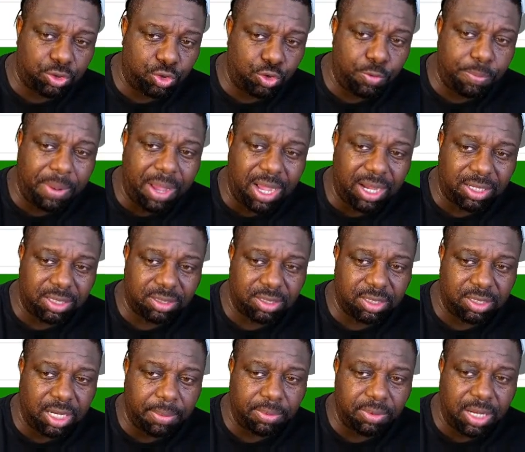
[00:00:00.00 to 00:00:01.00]
Zubac
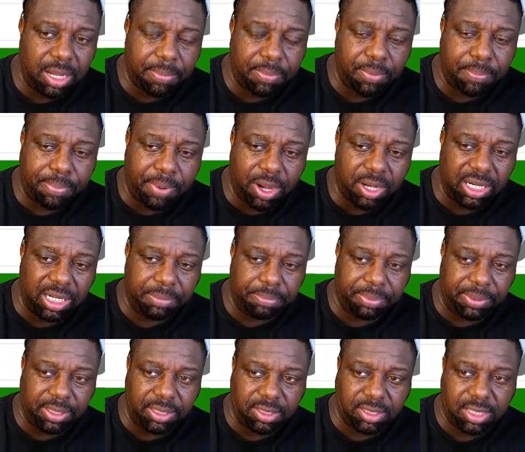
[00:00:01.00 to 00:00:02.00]
double double parlay
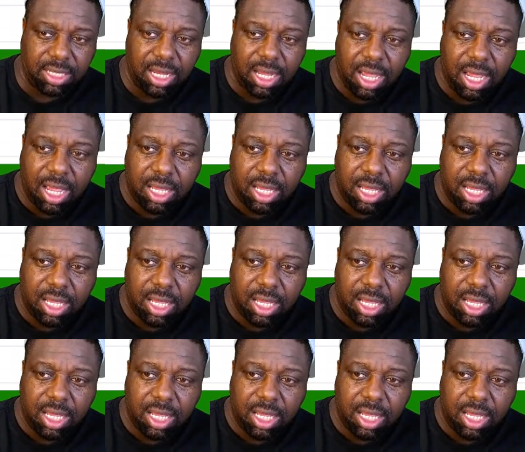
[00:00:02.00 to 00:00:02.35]
piece.